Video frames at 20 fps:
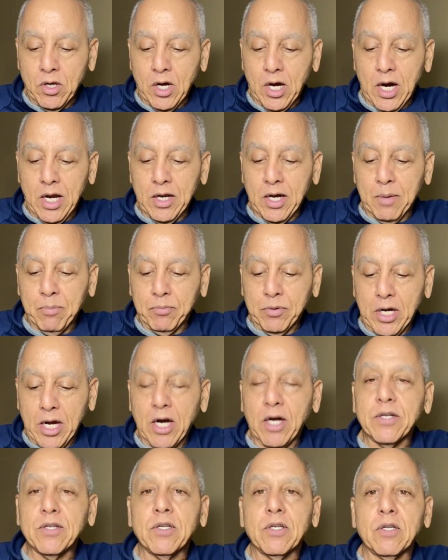I tie
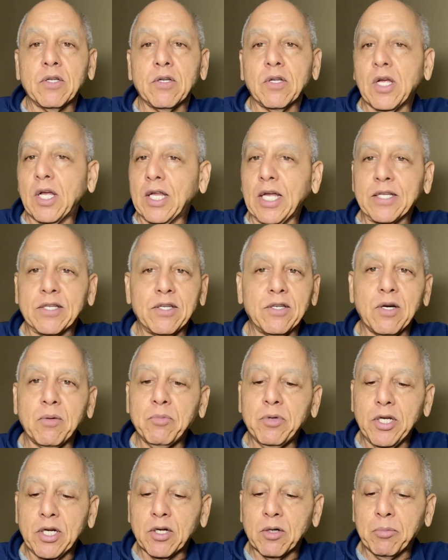on. I like the Yum
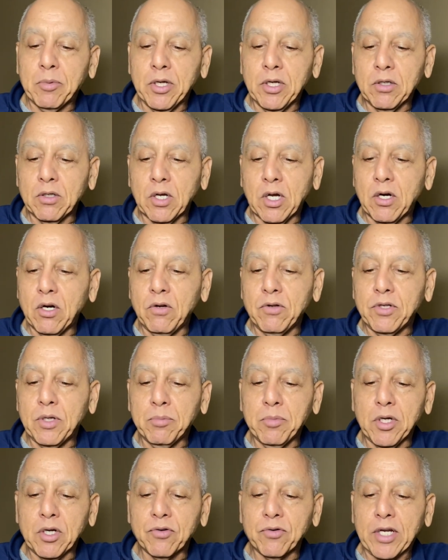Dinger, man. I don't know, Yum
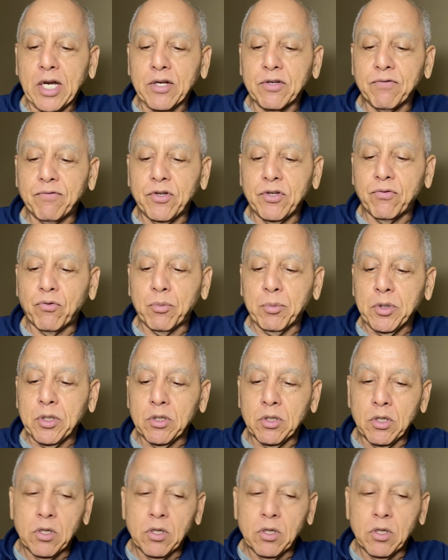Dinger's catching fish for me.